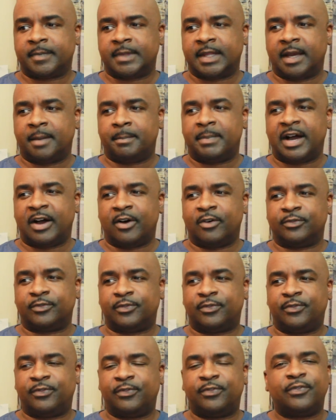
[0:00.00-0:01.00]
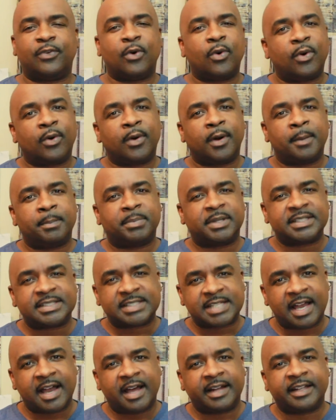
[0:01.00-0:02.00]
about 4
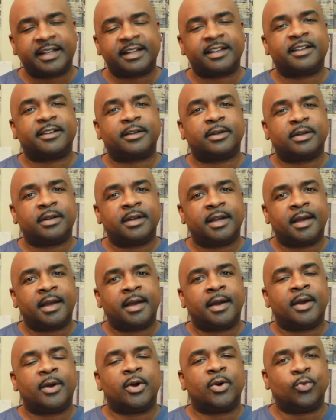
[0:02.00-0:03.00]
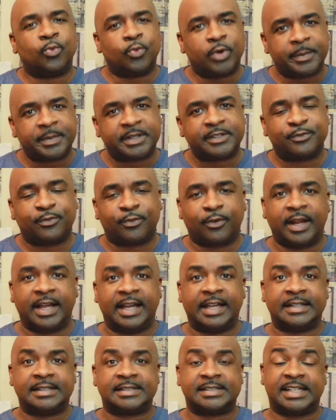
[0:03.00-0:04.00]
platonic woman
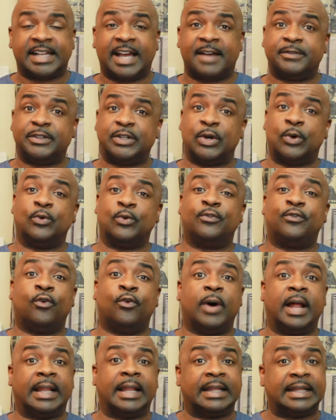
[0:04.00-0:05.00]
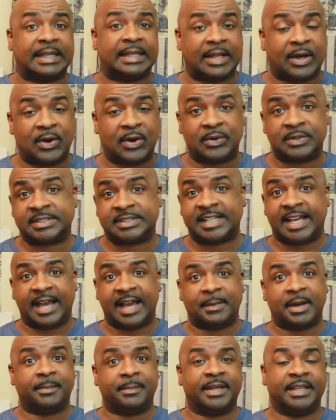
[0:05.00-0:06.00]
friends that I've known for a long
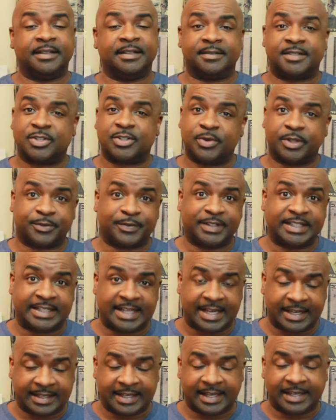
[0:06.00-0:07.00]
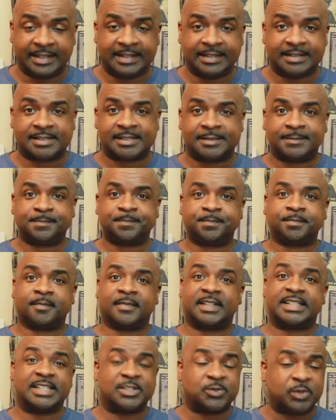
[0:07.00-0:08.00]
time. I mean, 2 or 3 decades
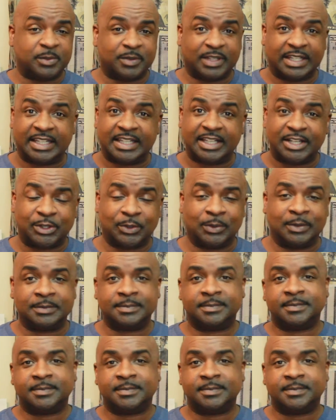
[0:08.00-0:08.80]
since we were little.